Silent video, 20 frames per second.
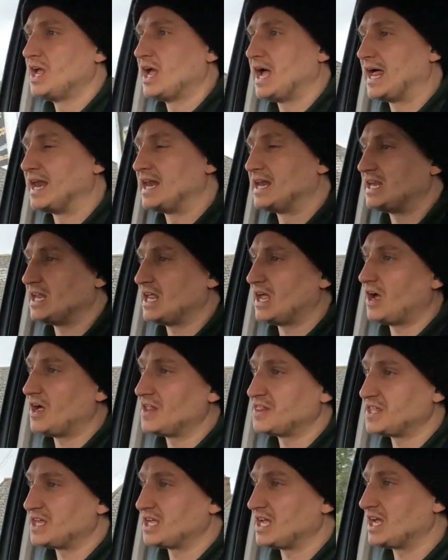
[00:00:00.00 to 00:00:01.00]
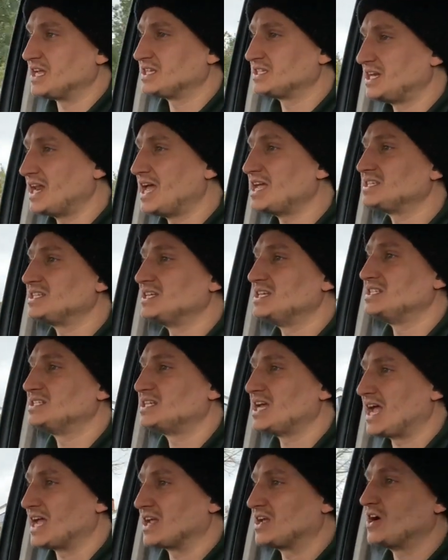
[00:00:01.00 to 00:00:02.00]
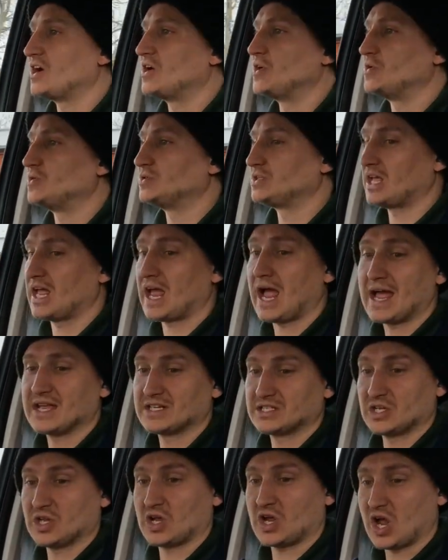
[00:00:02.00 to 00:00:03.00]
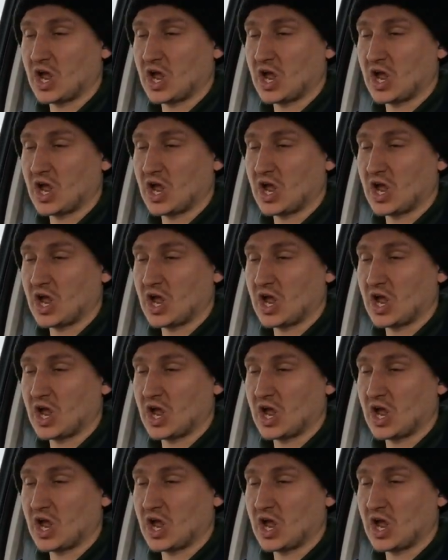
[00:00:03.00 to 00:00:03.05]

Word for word: And I think as an SE Tech goes, it has